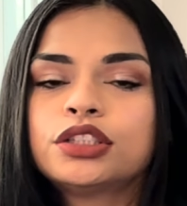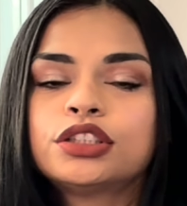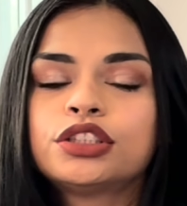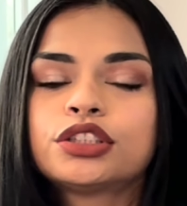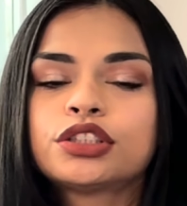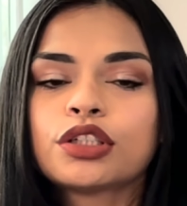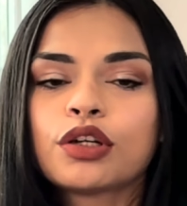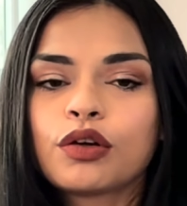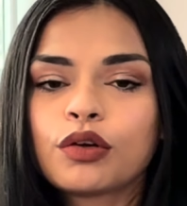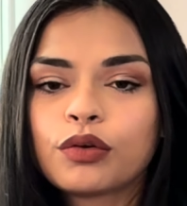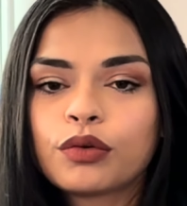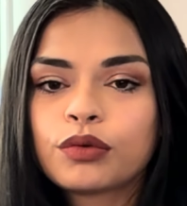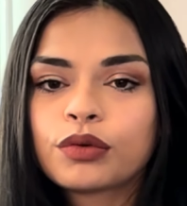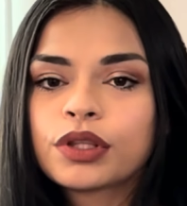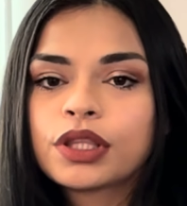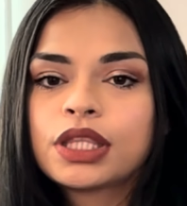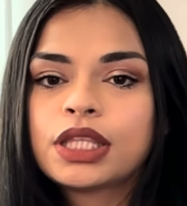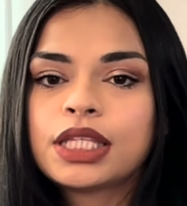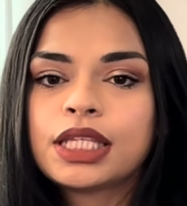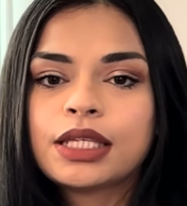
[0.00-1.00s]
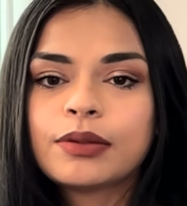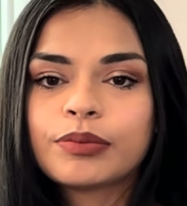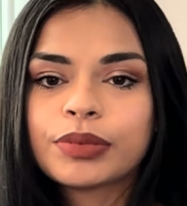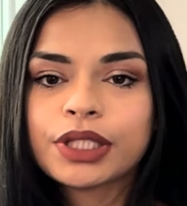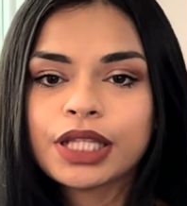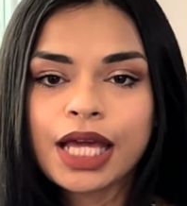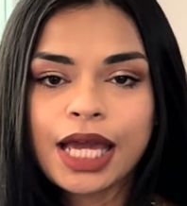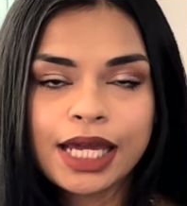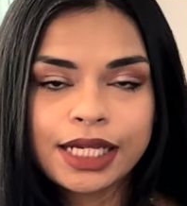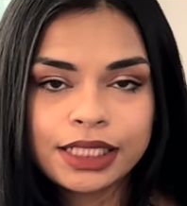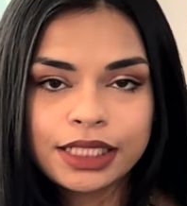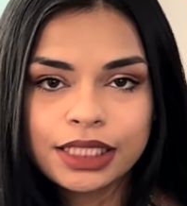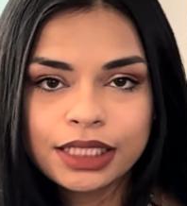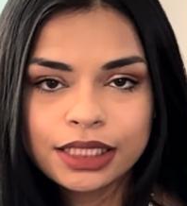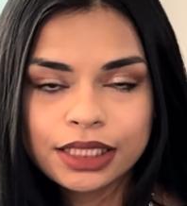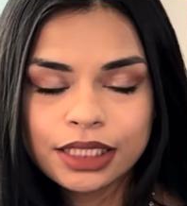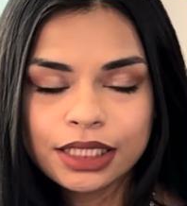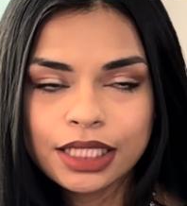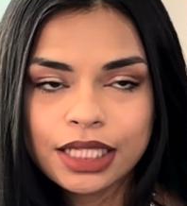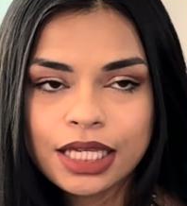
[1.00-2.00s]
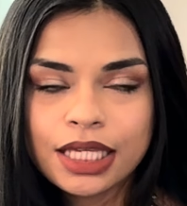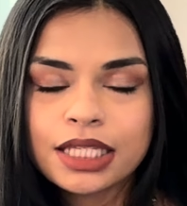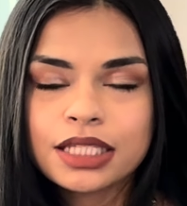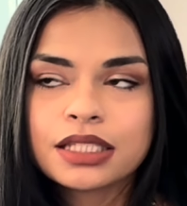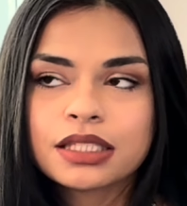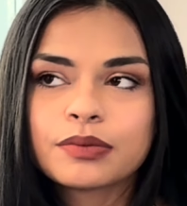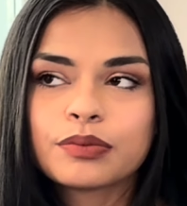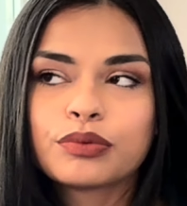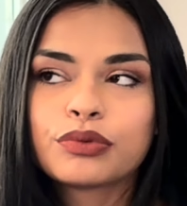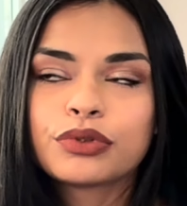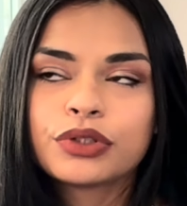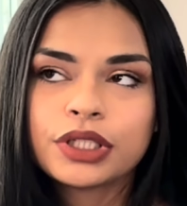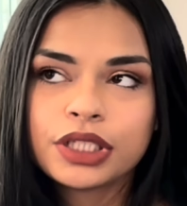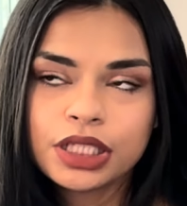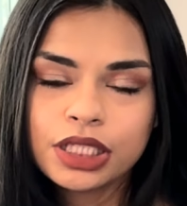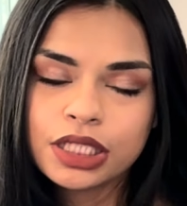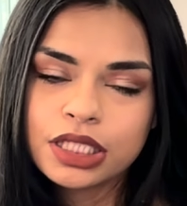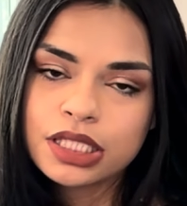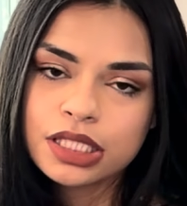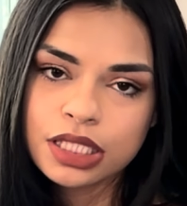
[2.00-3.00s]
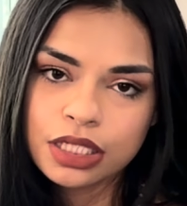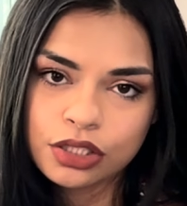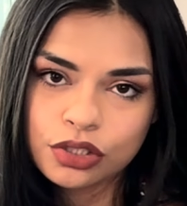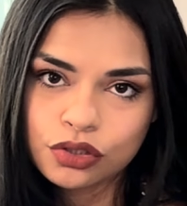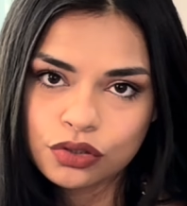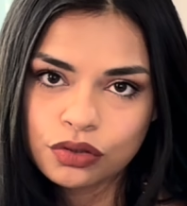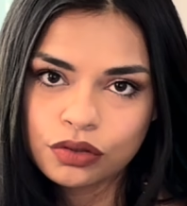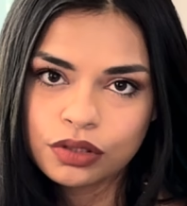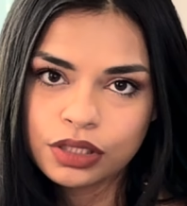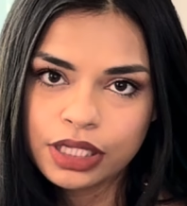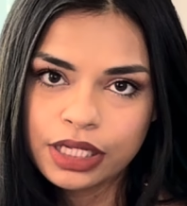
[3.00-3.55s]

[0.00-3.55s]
So the planning is pretty essential.